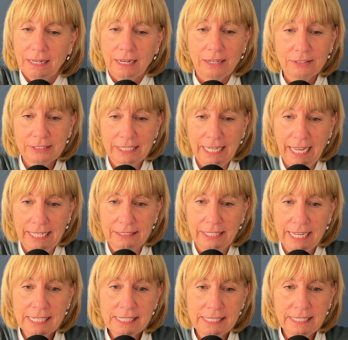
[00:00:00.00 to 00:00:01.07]
Okay,
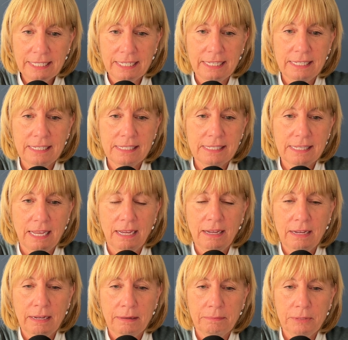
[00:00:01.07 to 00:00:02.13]
last thing is
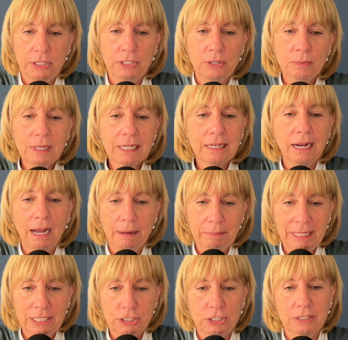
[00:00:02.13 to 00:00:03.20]
you don't want to
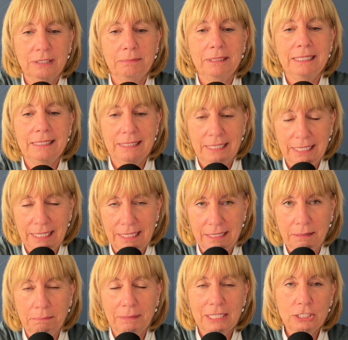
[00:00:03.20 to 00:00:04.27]
comment just to be
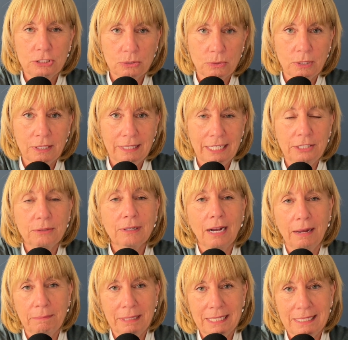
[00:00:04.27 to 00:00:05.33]
seen. Make sure that you
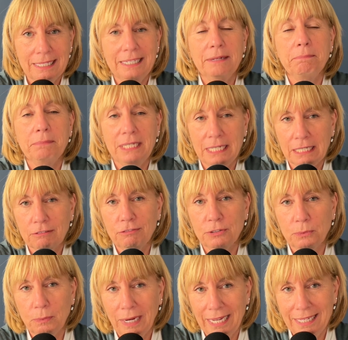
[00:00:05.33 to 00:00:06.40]
comment in a
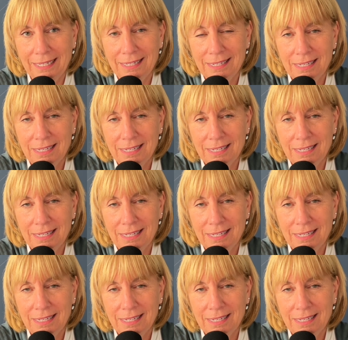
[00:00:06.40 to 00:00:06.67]
meaningful way.